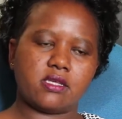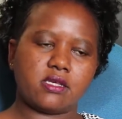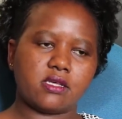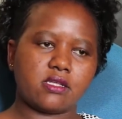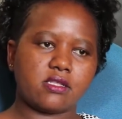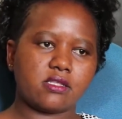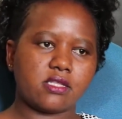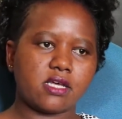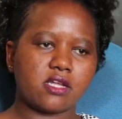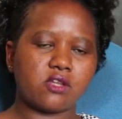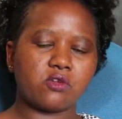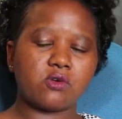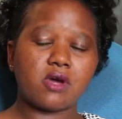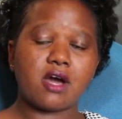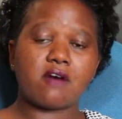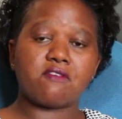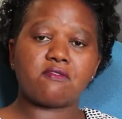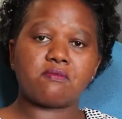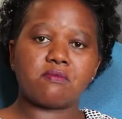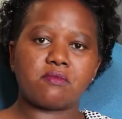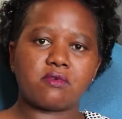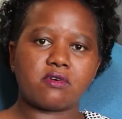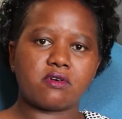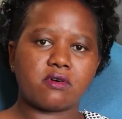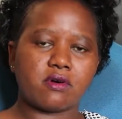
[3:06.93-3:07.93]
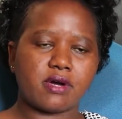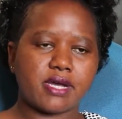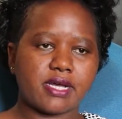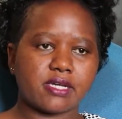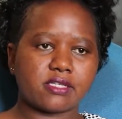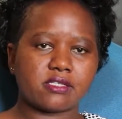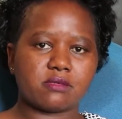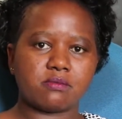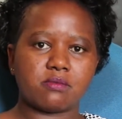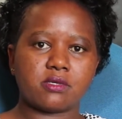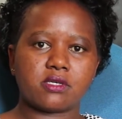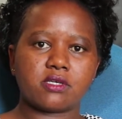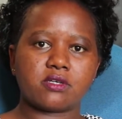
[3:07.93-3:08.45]
then you have more
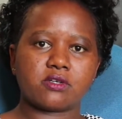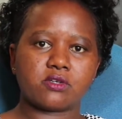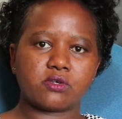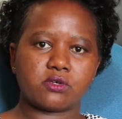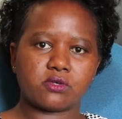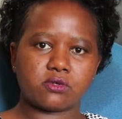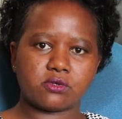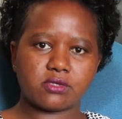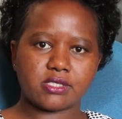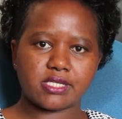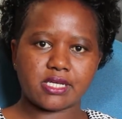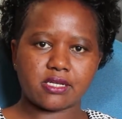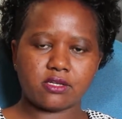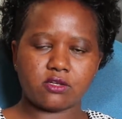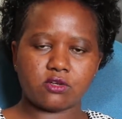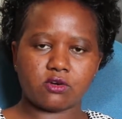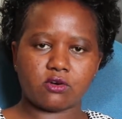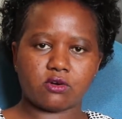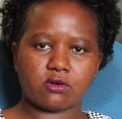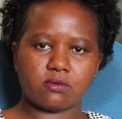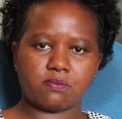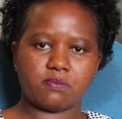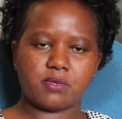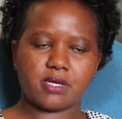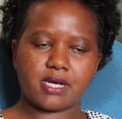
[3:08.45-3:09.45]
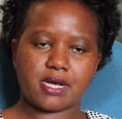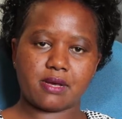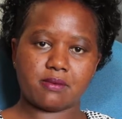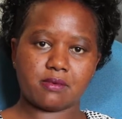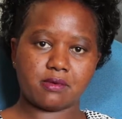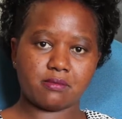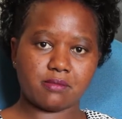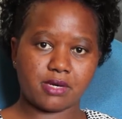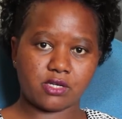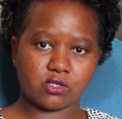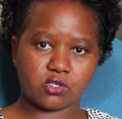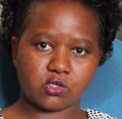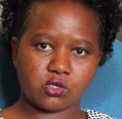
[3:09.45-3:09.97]
eggs being recruited or becoming
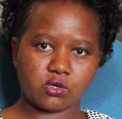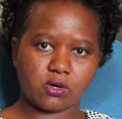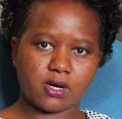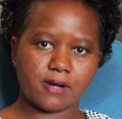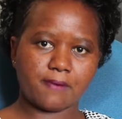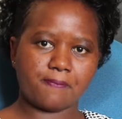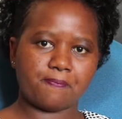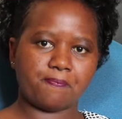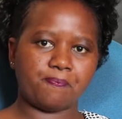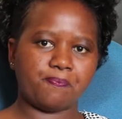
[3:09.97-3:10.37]
mature.